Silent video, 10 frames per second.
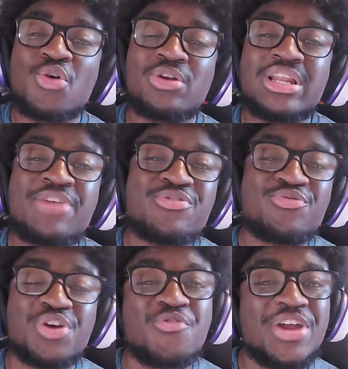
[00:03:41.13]
Solo
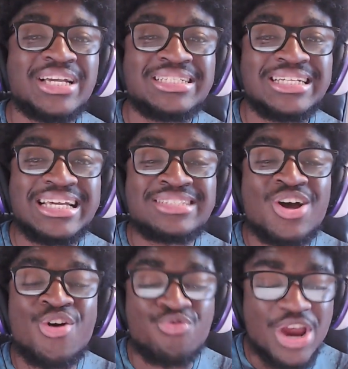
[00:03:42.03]
Leveling ReAwakening
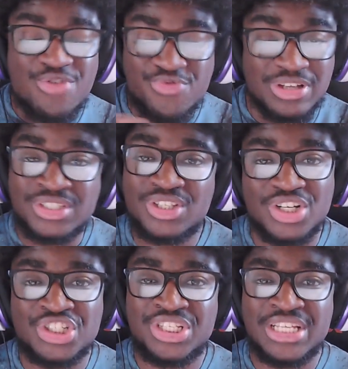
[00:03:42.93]
is a great
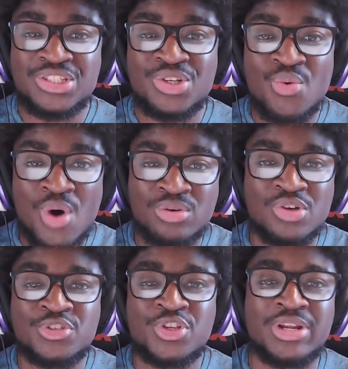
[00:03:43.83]
reintroduction into the
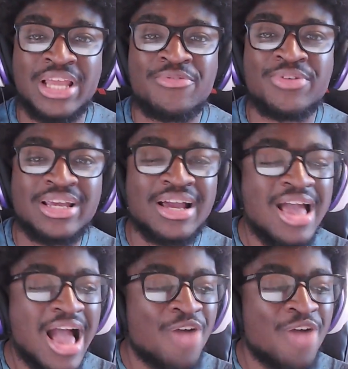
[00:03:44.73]
world of Solo Leveling.